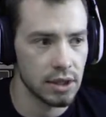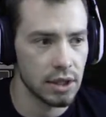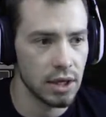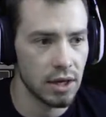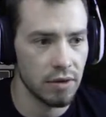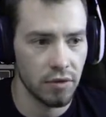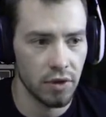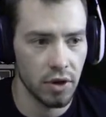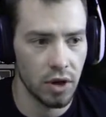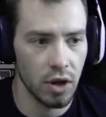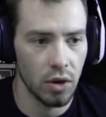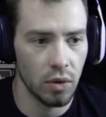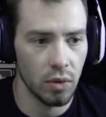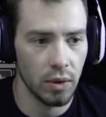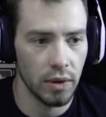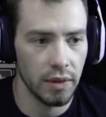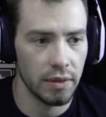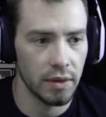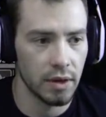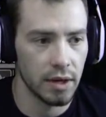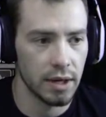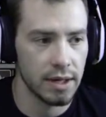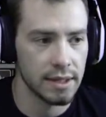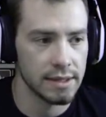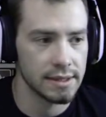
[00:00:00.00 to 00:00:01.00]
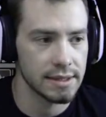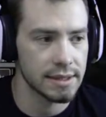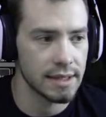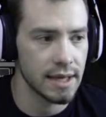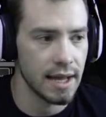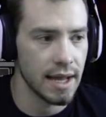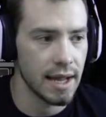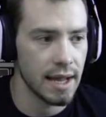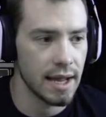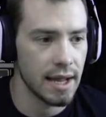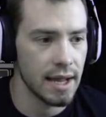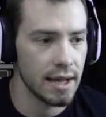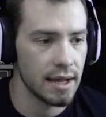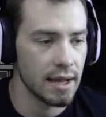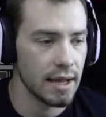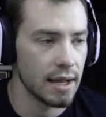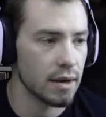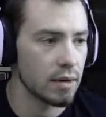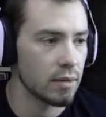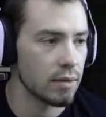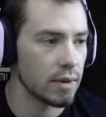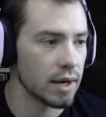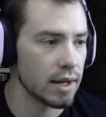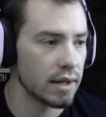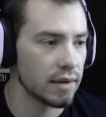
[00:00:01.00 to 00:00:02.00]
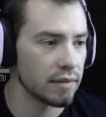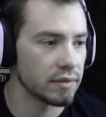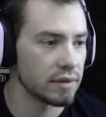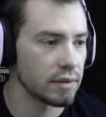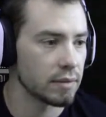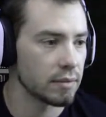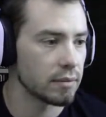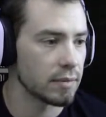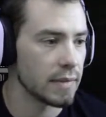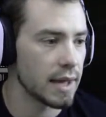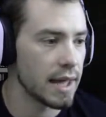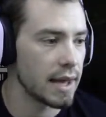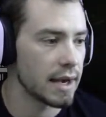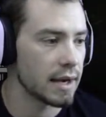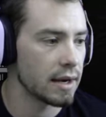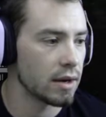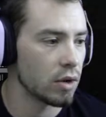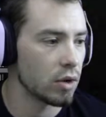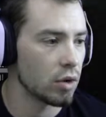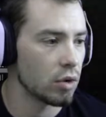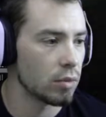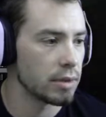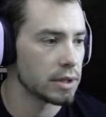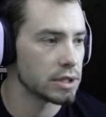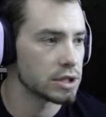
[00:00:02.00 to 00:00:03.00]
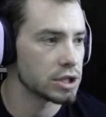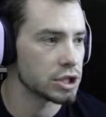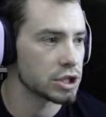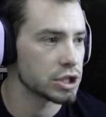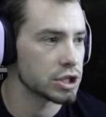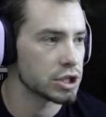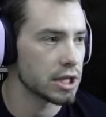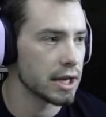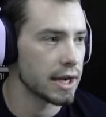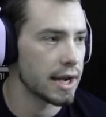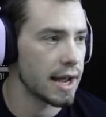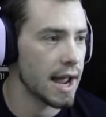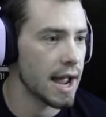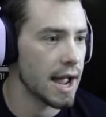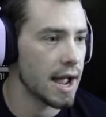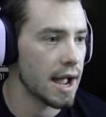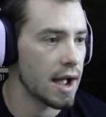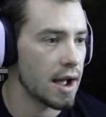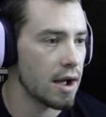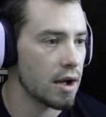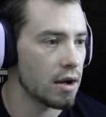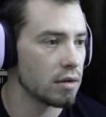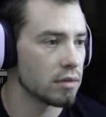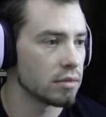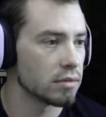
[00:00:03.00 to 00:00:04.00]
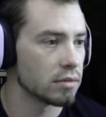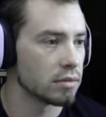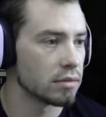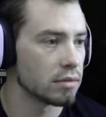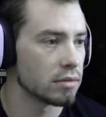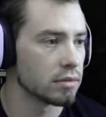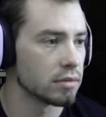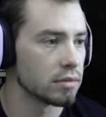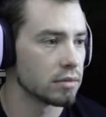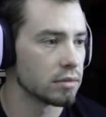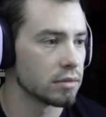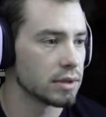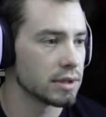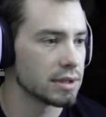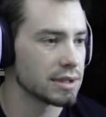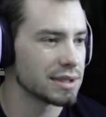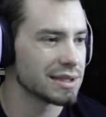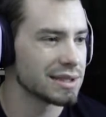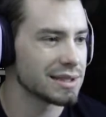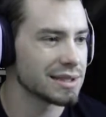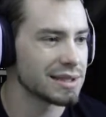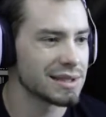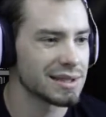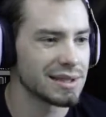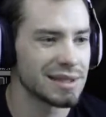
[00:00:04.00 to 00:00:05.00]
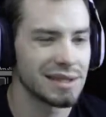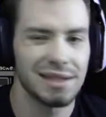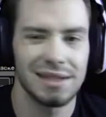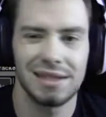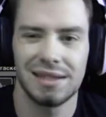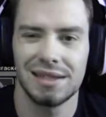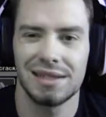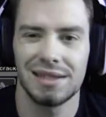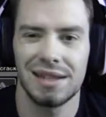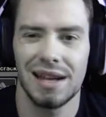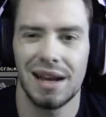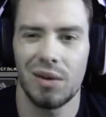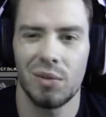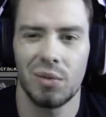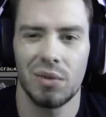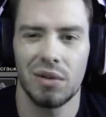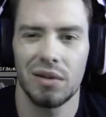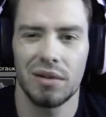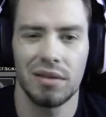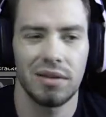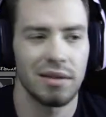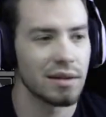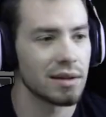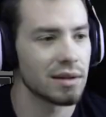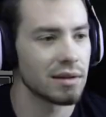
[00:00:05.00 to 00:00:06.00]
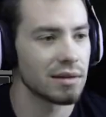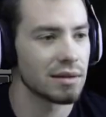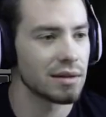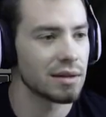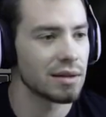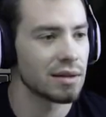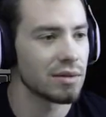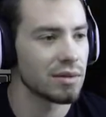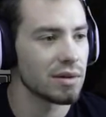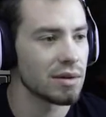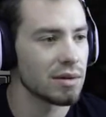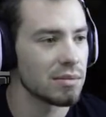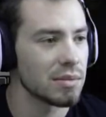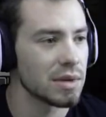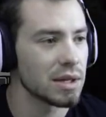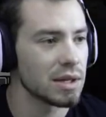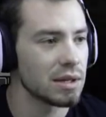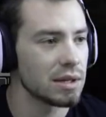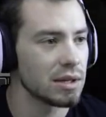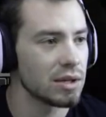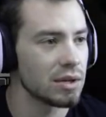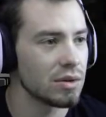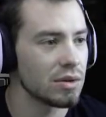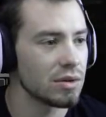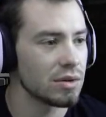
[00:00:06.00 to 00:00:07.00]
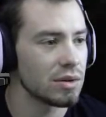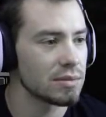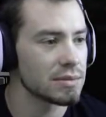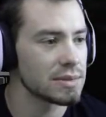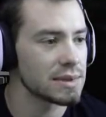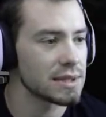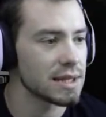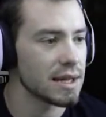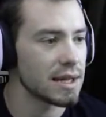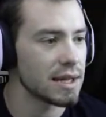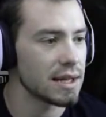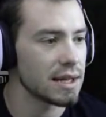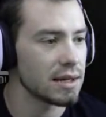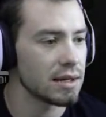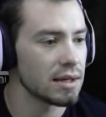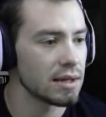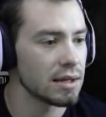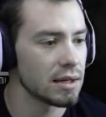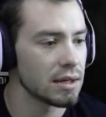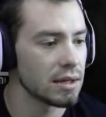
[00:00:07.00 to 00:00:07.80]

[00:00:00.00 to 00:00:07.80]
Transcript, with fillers: You never know what they're gonna say. I don't want to have to edit a whole bunch of shit out. And it's just not worth it. You know what I mean? You know what I'm saying?